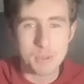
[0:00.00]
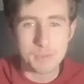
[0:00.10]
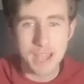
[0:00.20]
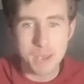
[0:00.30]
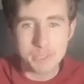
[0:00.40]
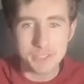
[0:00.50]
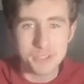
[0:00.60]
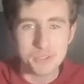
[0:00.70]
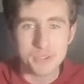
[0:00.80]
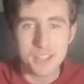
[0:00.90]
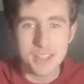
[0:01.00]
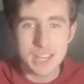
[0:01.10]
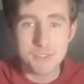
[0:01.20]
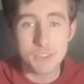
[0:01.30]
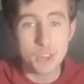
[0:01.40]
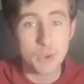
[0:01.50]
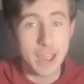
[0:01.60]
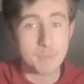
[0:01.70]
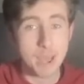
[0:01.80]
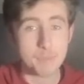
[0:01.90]
make me happy too. Even though I
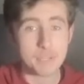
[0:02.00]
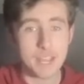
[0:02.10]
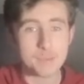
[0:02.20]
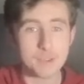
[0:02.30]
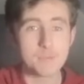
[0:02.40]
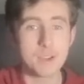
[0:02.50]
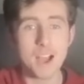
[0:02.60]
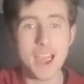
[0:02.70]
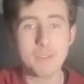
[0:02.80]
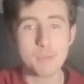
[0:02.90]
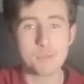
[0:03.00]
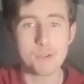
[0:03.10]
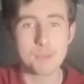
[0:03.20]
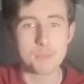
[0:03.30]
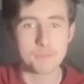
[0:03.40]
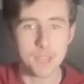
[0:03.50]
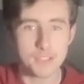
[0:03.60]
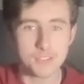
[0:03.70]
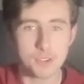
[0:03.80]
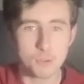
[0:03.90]
am happy, neighbour, I have a problem.
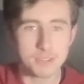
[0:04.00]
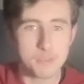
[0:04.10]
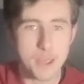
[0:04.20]
I don't know what to